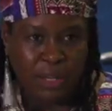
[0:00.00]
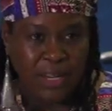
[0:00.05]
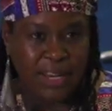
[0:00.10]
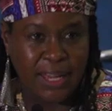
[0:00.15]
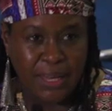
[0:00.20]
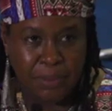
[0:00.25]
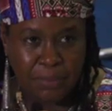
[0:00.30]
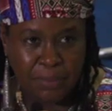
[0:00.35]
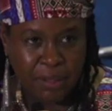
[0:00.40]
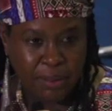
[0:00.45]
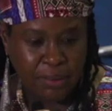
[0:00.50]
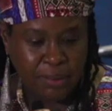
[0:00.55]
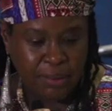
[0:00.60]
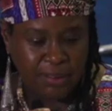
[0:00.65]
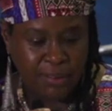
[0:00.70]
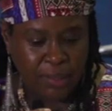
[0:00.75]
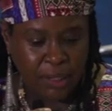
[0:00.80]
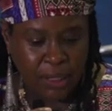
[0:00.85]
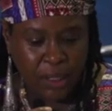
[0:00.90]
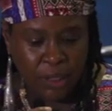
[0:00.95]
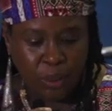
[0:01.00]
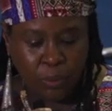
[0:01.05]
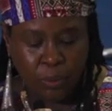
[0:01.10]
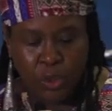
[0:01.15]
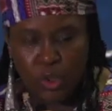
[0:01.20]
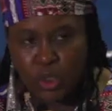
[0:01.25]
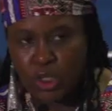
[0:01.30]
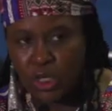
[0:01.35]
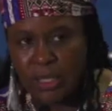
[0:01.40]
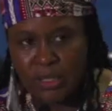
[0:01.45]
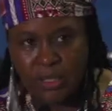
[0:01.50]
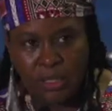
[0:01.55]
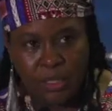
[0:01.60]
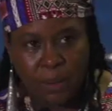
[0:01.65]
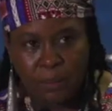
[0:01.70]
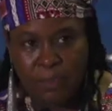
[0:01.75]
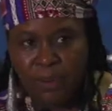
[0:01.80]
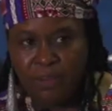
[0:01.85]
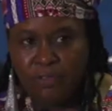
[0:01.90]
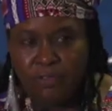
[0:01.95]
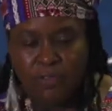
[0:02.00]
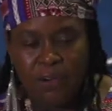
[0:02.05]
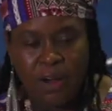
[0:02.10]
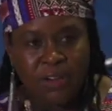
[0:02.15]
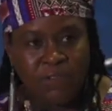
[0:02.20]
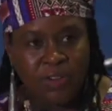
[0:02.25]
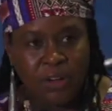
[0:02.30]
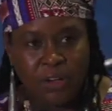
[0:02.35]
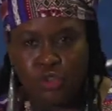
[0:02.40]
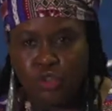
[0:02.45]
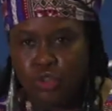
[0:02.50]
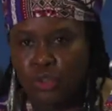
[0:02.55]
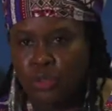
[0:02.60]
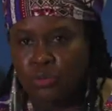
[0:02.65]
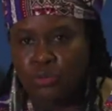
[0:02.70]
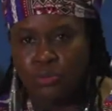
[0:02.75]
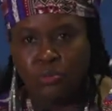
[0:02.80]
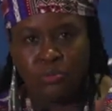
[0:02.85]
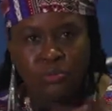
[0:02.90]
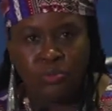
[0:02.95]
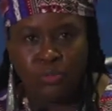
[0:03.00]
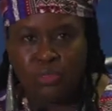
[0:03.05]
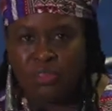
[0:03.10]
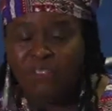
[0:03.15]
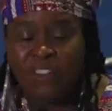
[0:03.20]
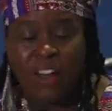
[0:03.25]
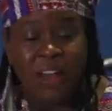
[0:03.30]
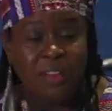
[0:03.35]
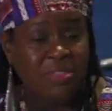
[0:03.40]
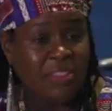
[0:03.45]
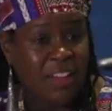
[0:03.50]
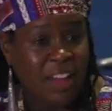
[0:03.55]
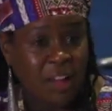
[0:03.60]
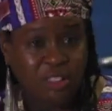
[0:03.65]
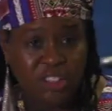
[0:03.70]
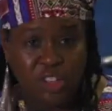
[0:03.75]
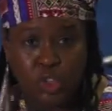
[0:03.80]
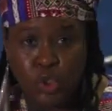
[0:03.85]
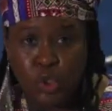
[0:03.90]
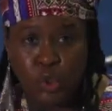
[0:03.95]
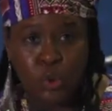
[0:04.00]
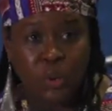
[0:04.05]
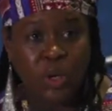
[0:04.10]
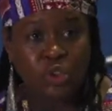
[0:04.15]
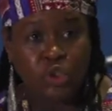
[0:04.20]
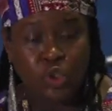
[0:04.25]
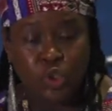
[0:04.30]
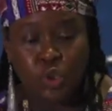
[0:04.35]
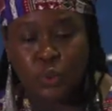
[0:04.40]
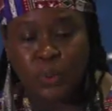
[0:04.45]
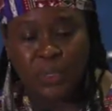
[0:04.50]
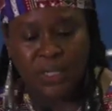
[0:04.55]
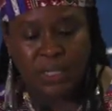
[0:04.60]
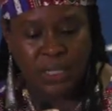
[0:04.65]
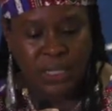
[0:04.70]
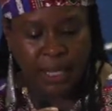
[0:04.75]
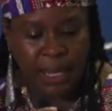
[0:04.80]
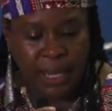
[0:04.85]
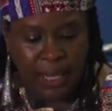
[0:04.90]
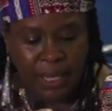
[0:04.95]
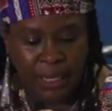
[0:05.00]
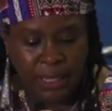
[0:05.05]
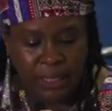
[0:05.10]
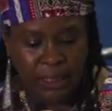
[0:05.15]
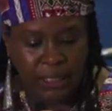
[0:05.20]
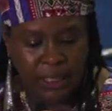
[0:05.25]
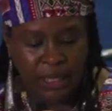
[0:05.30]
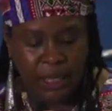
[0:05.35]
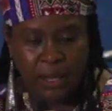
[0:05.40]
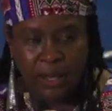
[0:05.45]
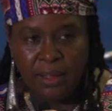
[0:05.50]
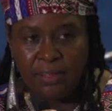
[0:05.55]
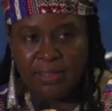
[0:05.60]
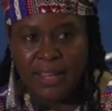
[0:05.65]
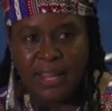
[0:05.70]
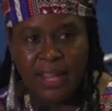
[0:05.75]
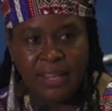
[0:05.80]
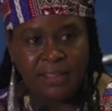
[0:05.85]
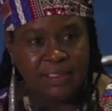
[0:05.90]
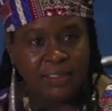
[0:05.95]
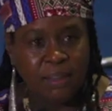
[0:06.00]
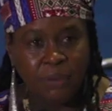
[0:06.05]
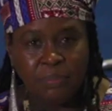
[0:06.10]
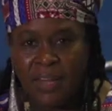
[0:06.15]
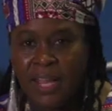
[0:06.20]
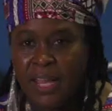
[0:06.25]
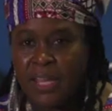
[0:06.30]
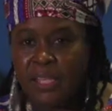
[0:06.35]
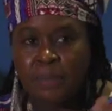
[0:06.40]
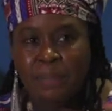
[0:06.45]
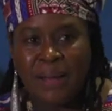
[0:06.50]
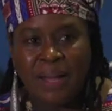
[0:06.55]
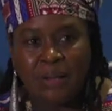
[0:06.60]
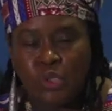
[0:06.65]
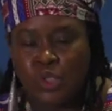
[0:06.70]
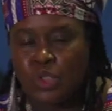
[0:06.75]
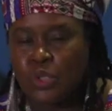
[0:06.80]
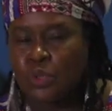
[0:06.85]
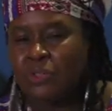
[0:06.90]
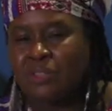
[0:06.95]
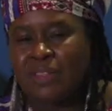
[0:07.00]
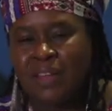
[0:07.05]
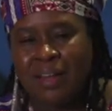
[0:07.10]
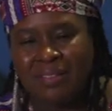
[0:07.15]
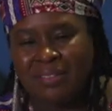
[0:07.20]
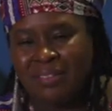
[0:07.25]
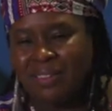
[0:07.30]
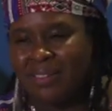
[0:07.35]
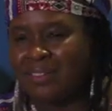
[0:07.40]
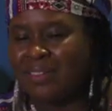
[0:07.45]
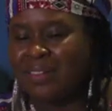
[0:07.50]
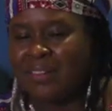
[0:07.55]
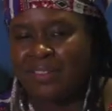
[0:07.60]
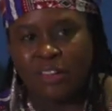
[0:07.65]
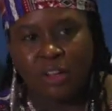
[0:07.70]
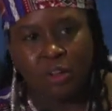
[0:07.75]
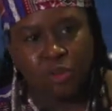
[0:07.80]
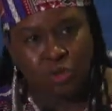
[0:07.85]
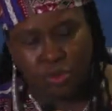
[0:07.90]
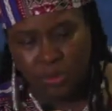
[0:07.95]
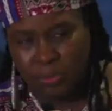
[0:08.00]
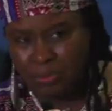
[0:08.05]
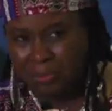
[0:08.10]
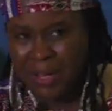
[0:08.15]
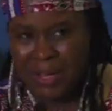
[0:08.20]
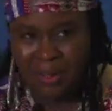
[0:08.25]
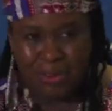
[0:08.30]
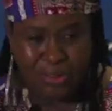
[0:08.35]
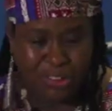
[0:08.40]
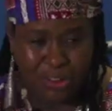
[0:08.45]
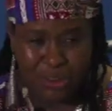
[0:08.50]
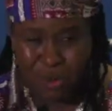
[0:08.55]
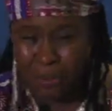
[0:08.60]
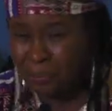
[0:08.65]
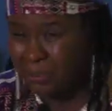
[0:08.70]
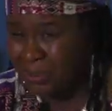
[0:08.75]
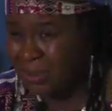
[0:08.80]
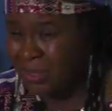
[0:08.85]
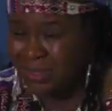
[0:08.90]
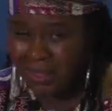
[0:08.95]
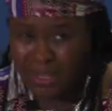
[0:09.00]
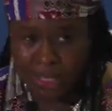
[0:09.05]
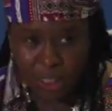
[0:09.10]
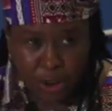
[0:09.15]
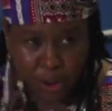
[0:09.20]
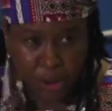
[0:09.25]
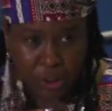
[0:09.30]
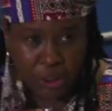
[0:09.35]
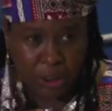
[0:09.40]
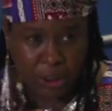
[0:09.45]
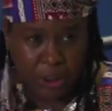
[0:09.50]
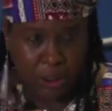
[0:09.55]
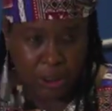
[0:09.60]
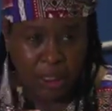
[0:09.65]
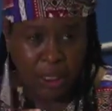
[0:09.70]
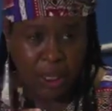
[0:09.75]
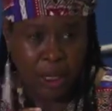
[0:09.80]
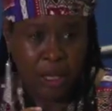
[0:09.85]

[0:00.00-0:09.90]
claimants, which ended up being 5,228, they ended up getting about £2,600 compensation